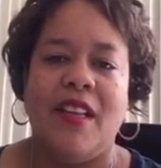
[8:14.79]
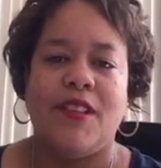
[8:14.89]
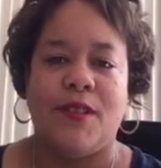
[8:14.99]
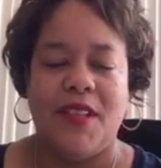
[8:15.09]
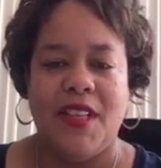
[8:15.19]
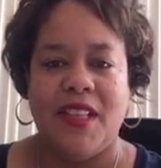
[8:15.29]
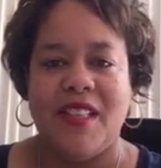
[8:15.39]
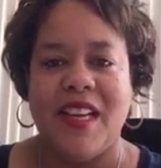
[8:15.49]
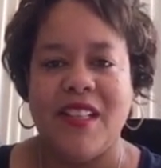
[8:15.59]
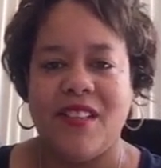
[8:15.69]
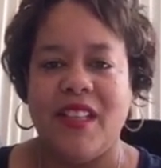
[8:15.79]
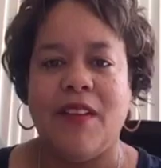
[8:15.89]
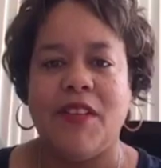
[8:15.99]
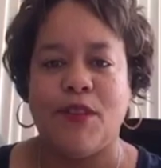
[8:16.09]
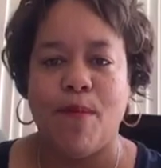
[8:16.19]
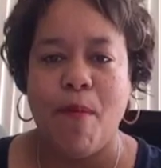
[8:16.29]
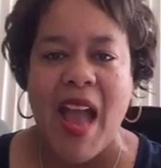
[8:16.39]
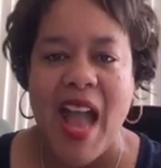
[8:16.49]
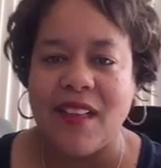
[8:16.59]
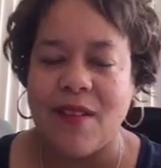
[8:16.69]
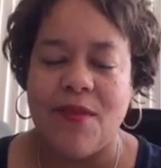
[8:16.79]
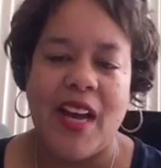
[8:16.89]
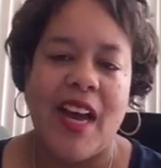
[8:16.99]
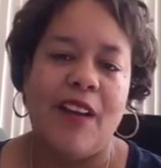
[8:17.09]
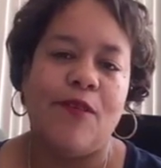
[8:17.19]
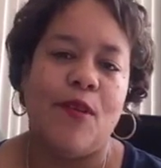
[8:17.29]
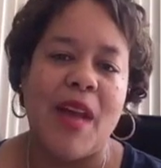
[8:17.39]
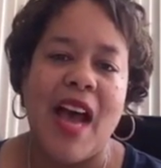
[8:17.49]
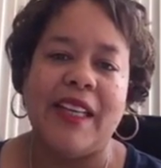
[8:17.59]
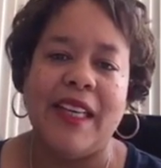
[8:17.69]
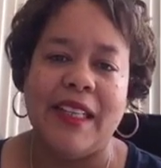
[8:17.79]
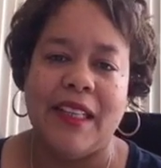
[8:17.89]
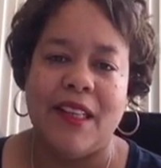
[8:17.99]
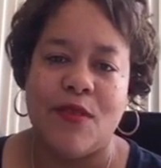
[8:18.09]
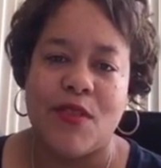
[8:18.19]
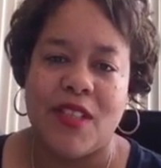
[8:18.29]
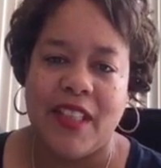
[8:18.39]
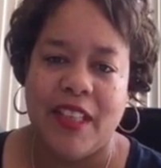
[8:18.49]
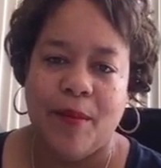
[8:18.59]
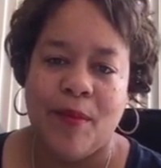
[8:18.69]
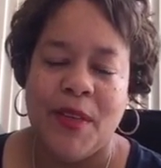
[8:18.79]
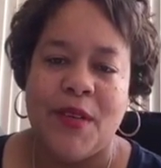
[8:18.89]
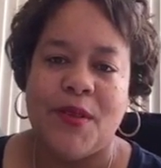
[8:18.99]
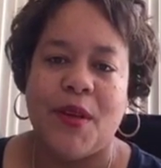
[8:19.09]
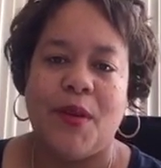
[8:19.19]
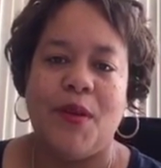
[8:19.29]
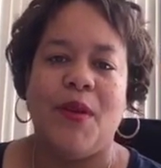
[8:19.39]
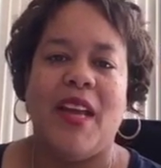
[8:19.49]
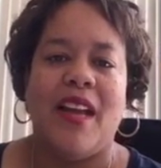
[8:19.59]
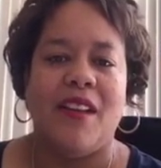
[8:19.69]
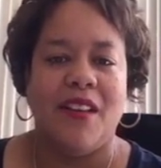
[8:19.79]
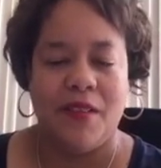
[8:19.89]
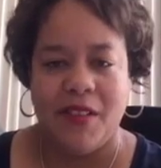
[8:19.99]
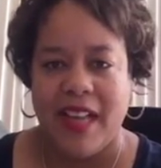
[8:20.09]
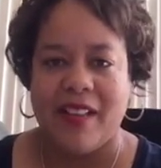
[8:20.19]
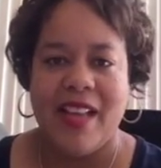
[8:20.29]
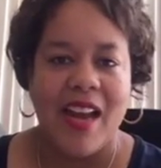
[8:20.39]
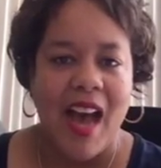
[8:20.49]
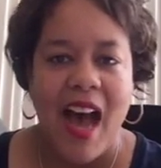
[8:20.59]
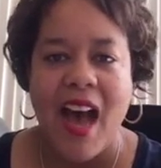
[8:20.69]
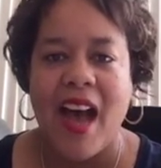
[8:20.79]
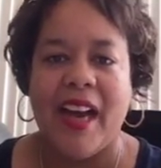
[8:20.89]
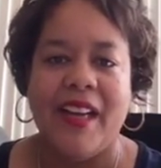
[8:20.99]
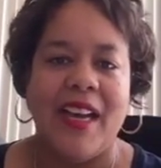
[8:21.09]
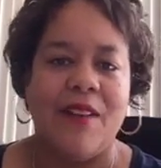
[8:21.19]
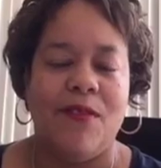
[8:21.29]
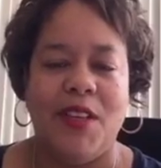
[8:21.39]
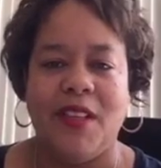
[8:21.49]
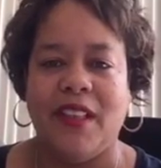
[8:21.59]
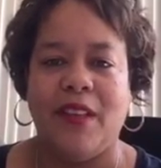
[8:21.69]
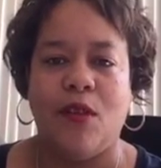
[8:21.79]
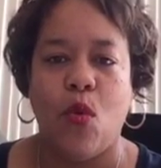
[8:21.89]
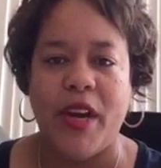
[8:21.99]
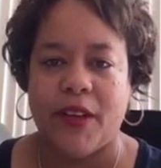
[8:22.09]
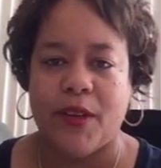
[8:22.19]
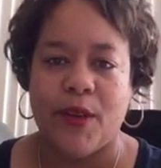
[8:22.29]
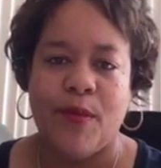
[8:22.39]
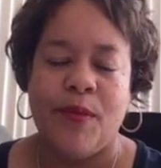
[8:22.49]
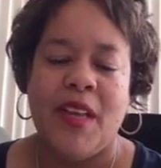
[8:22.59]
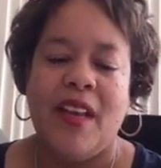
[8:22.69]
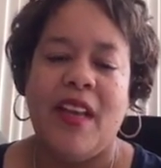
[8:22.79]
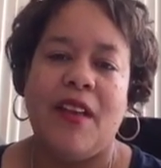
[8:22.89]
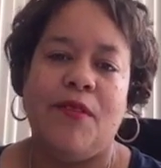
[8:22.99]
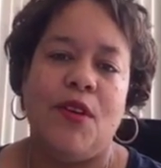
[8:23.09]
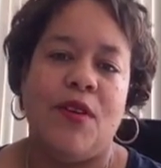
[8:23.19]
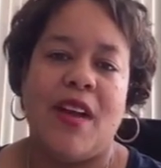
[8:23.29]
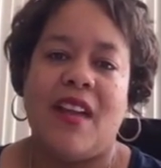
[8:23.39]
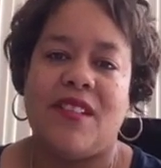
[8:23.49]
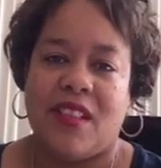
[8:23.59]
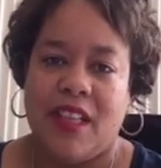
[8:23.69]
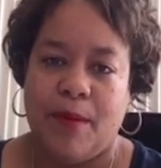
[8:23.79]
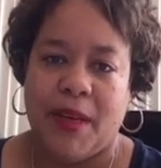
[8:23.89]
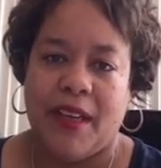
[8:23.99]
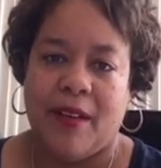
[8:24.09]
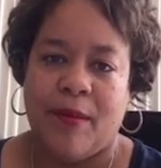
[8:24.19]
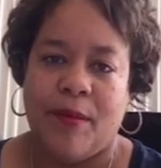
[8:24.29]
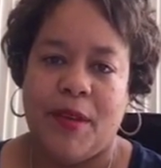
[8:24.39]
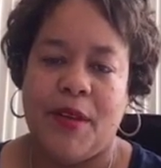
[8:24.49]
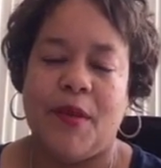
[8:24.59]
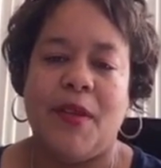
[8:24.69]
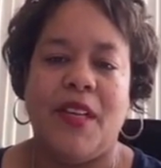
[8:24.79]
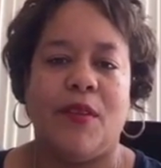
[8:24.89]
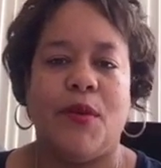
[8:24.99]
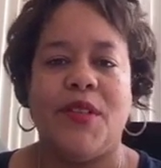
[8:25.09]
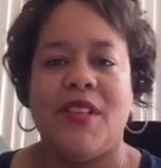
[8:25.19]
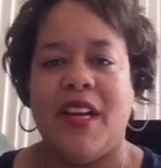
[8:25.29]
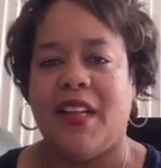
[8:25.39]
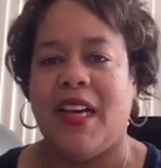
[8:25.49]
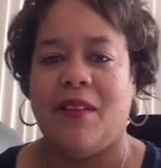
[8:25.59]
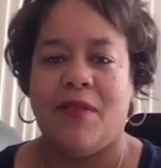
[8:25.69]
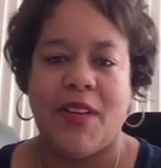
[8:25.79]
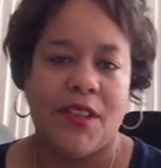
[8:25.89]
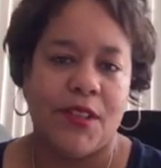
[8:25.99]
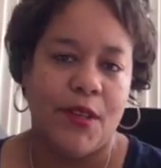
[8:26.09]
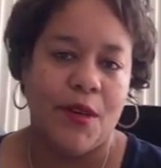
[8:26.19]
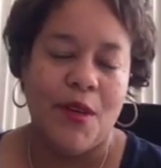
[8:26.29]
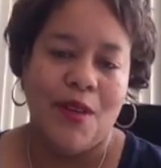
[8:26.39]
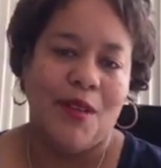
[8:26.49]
it's the intensity of it is magnified from not getting enough sleep. So you get that high, that feeling quicker if you're not sleeping. Then of course now that affects your